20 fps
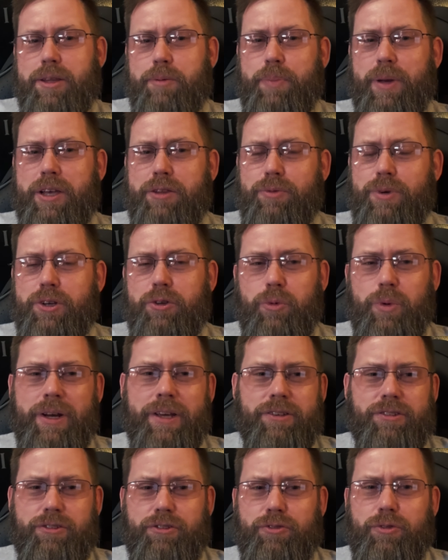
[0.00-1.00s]
The P320
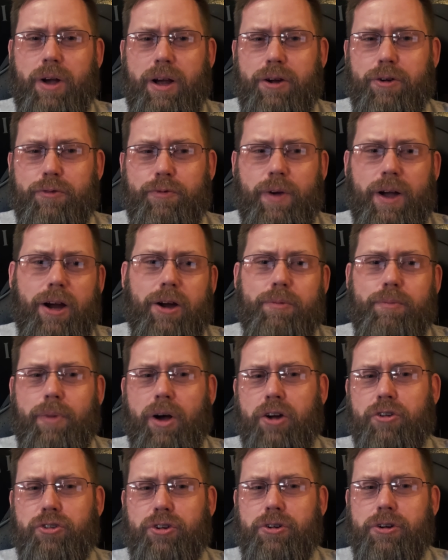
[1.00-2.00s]
is a striker-fired
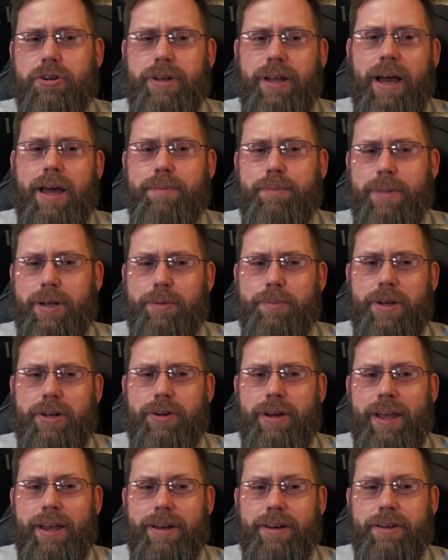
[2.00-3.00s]
modular
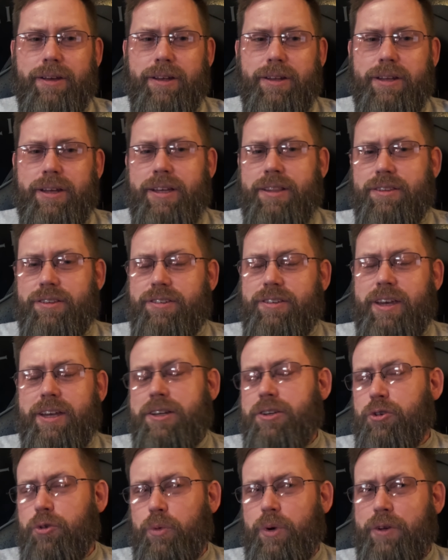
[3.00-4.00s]
9mm handgun that hit the
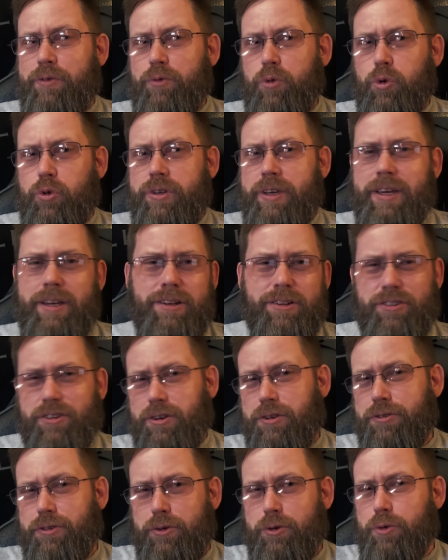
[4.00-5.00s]
scene in 2014. It's
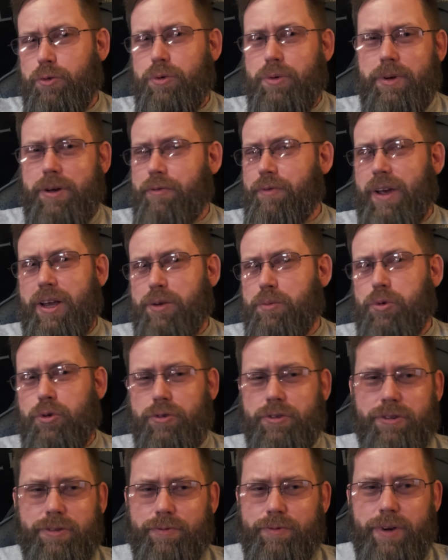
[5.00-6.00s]
also available
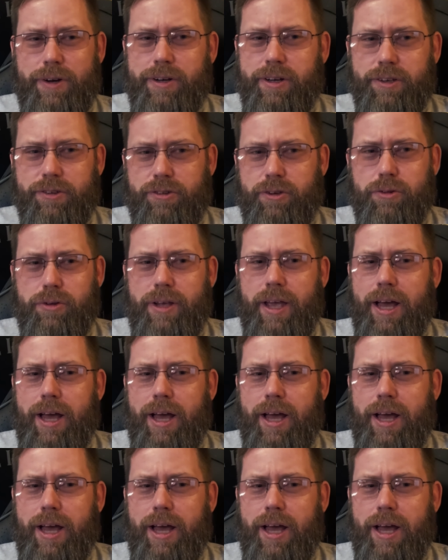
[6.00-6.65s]
in some various other